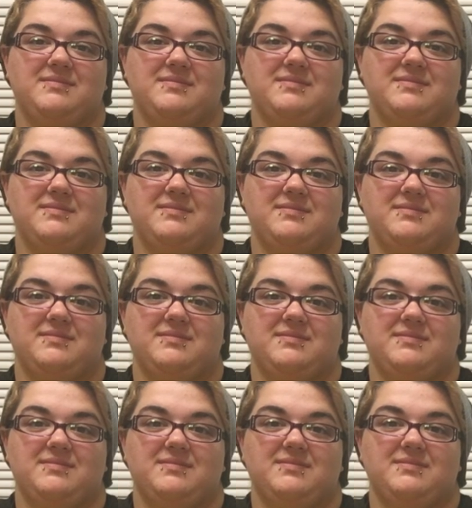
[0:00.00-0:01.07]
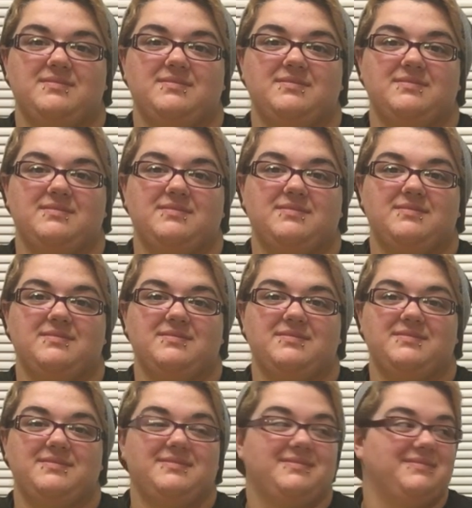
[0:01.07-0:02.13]

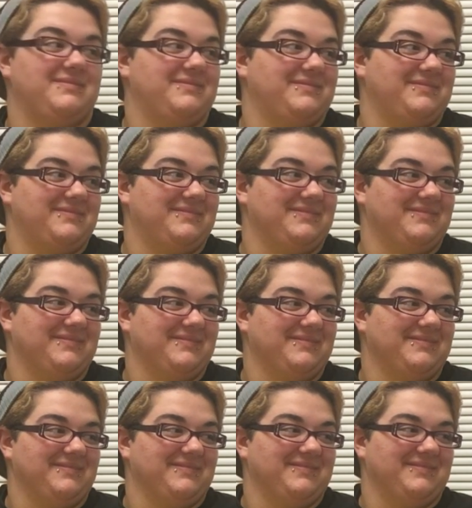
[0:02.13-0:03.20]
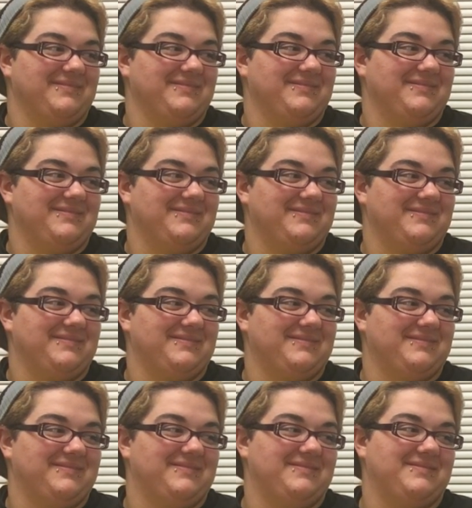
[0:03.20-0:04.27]

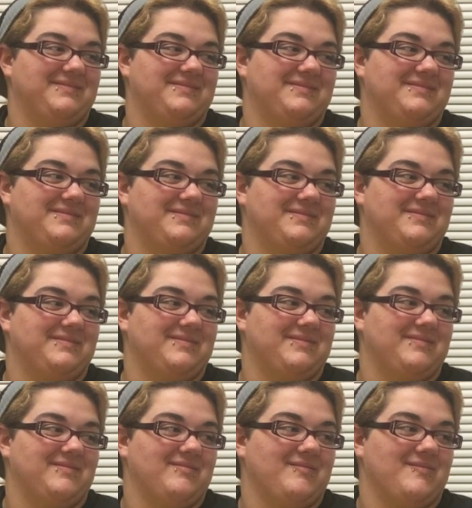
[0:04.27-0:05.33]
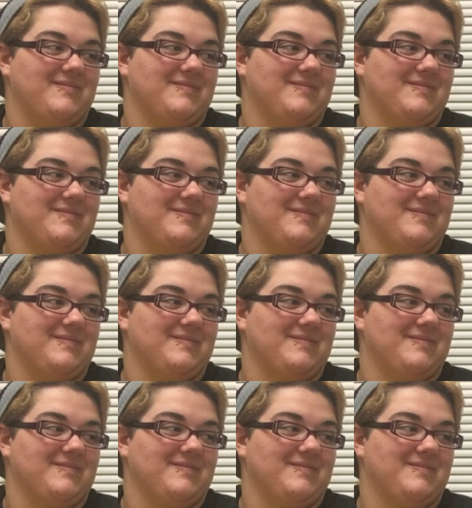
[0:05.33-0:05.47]
No words are spoken by the person on screen.